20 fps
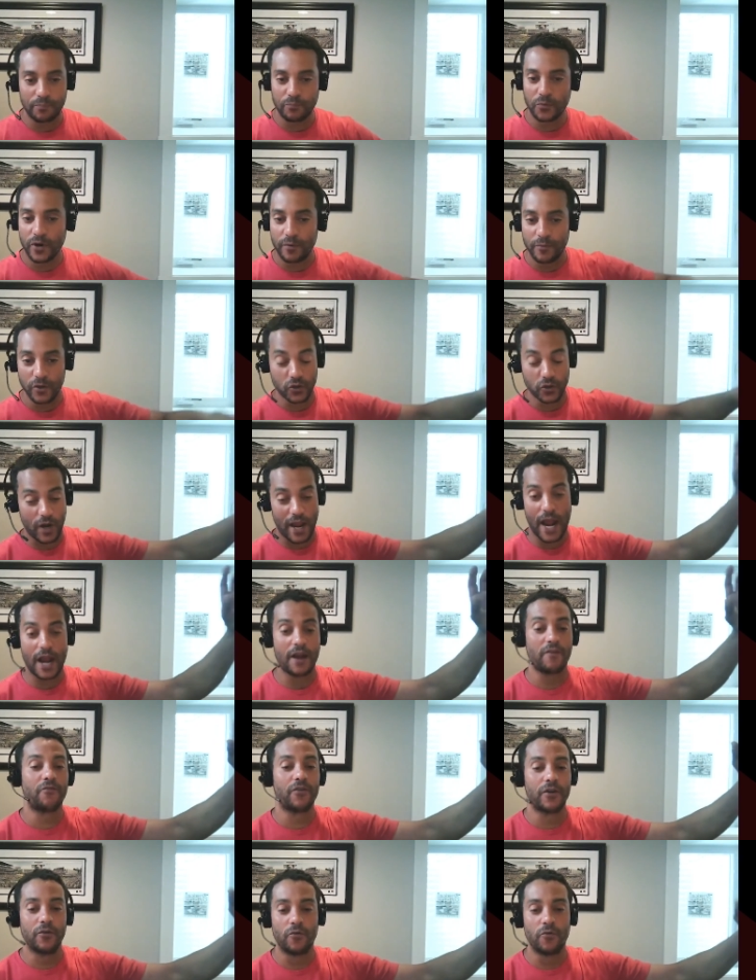pretty much
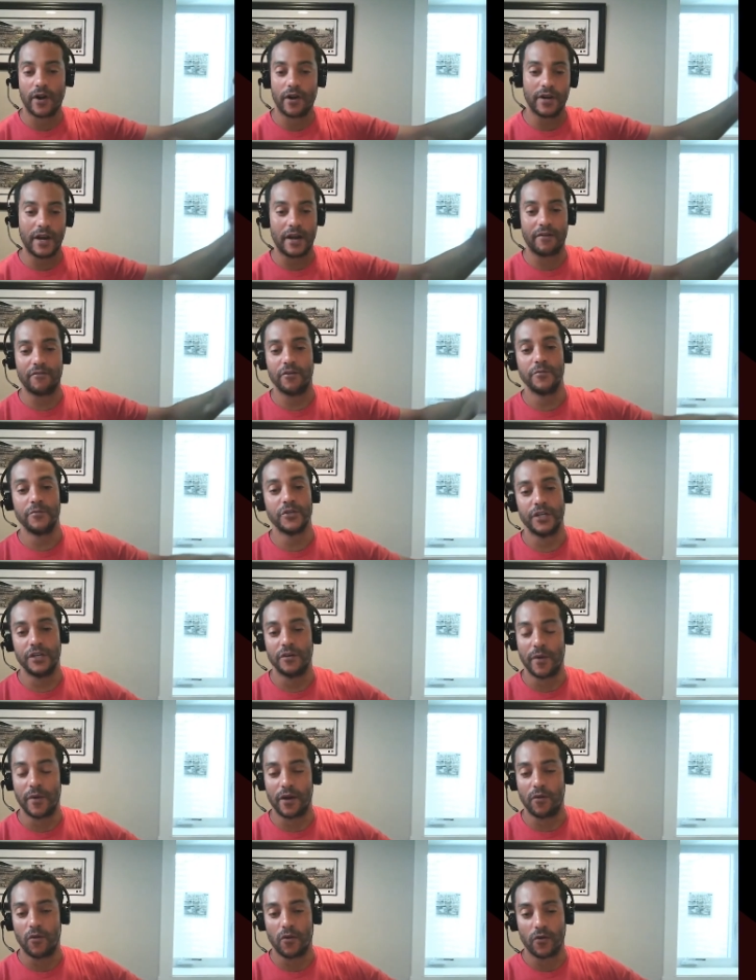everywhere in every machine in
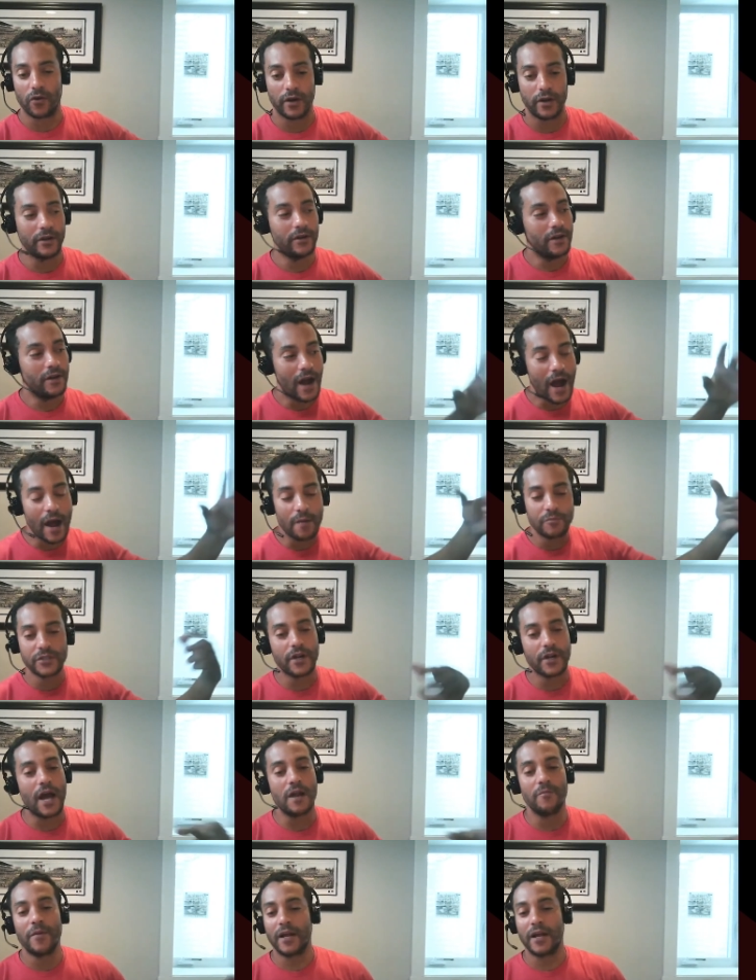my org. I'm just going
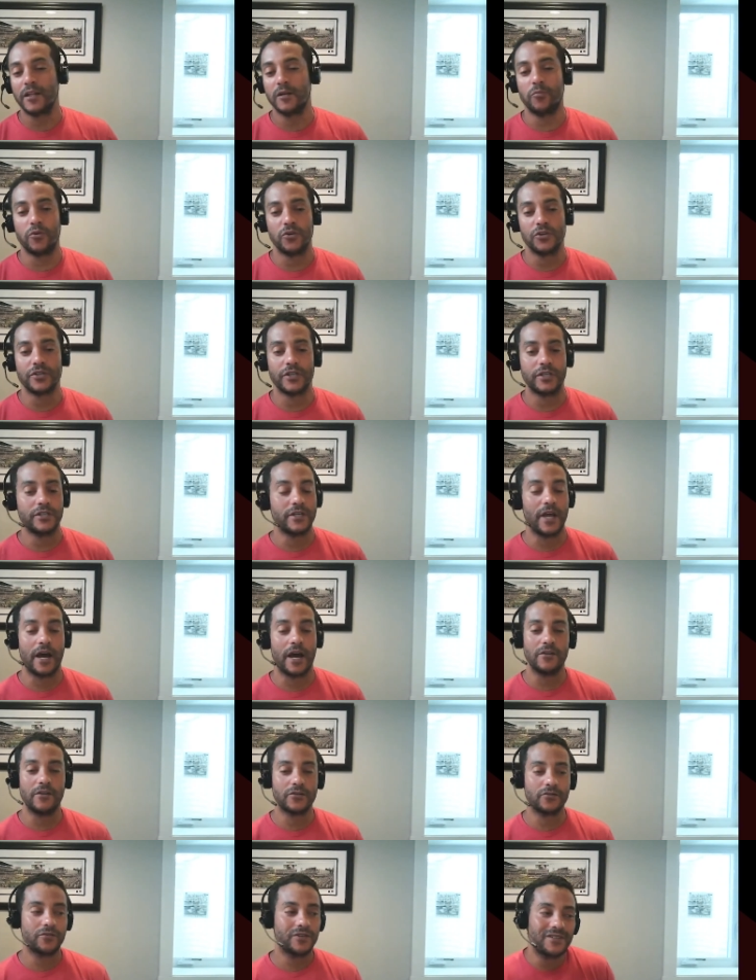to automatically push these
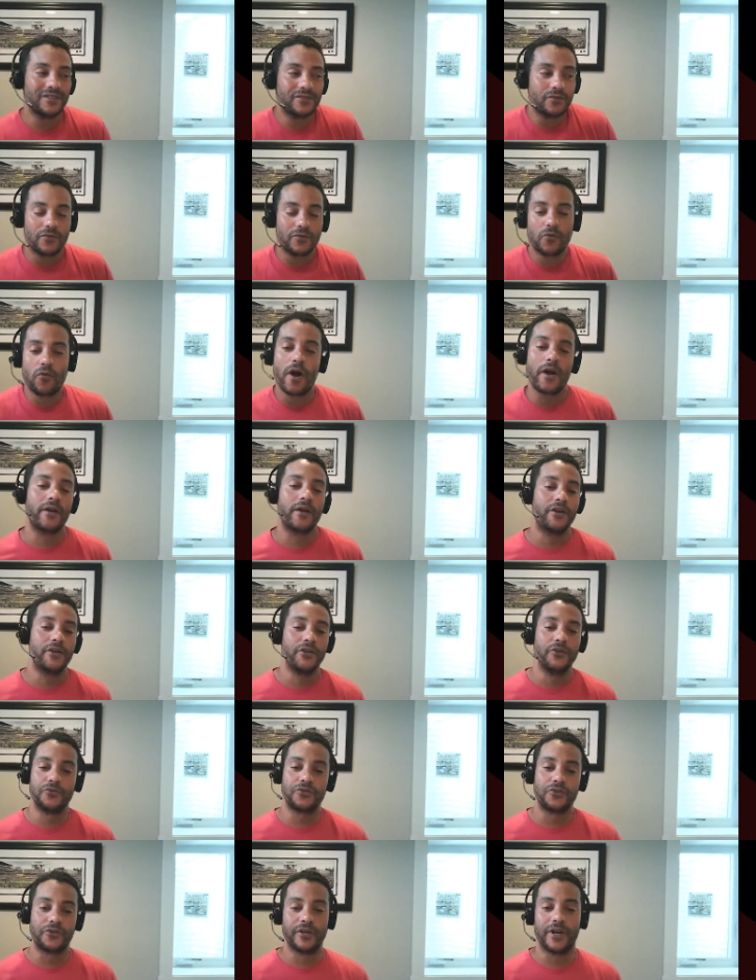down. So it doesn't require any
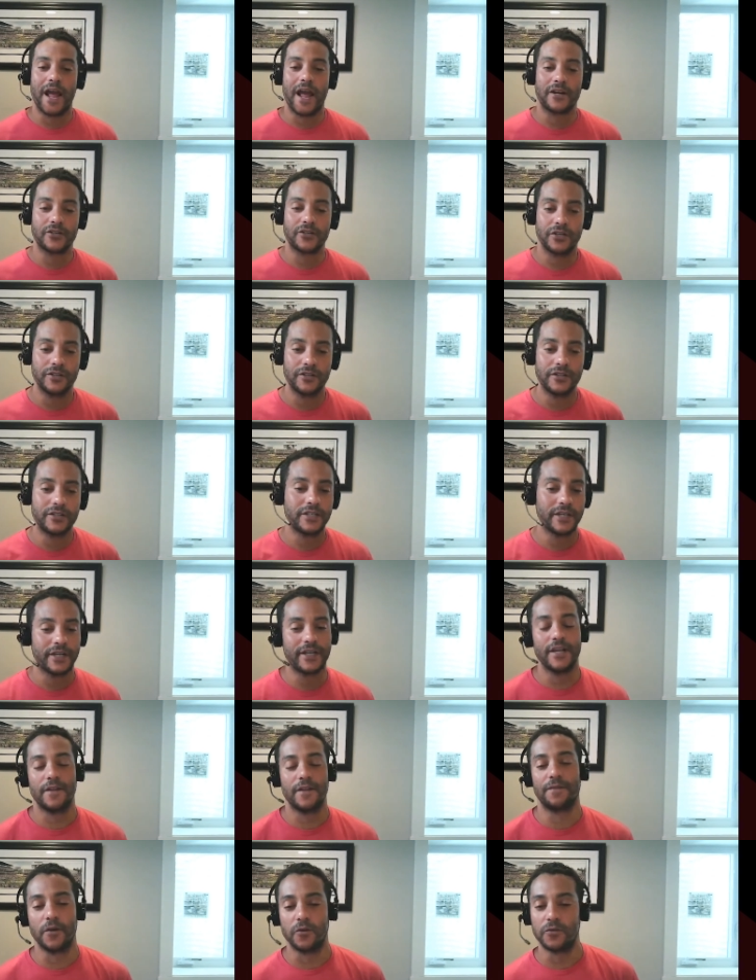user inaction to
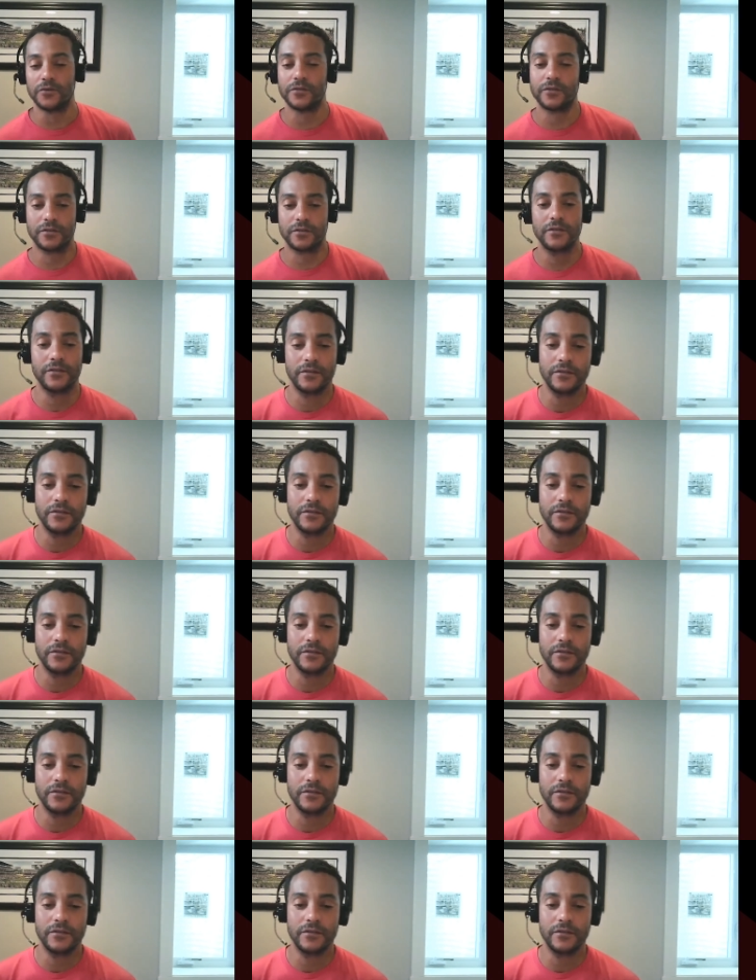get those.